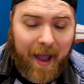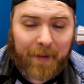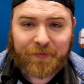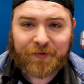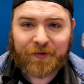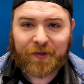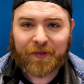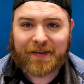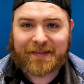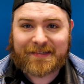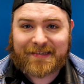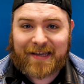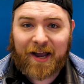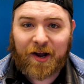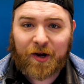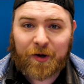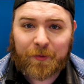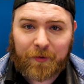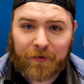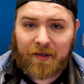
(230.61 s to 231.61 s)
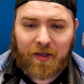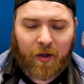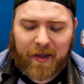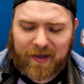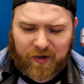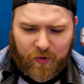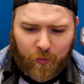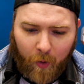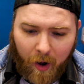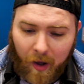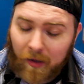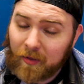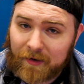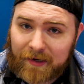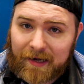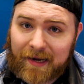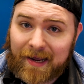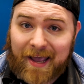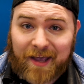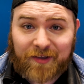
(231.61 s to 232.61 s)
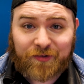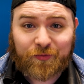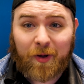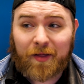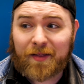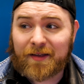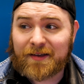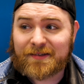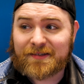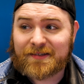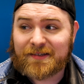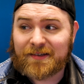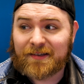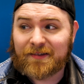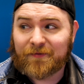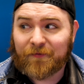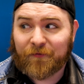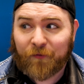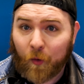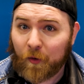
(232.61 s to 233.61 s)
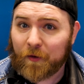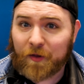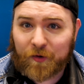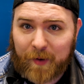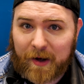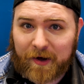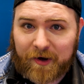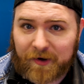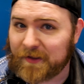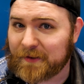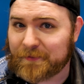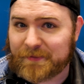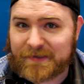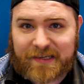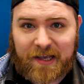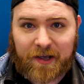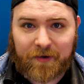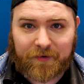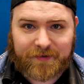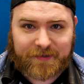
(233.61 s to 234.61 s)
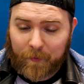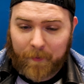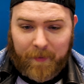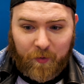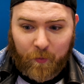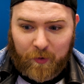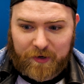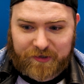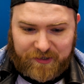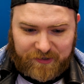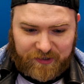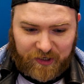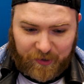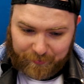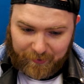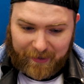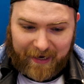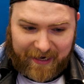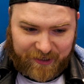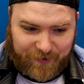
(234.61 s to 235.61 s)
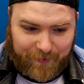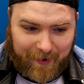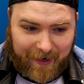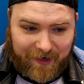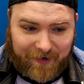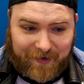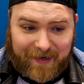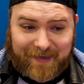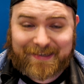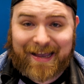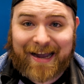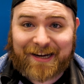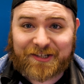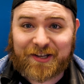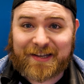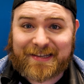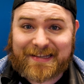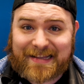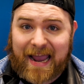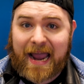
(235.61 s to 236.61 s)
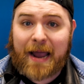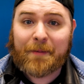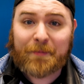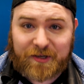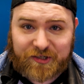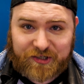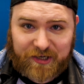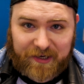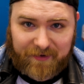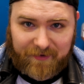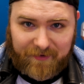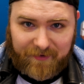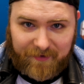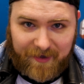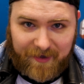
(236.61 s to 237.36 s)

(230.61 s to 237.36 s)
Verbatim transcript: Absolutely terrible now in quality as well as for the record themselves. I mean, once you start playing your record, it's actually damaging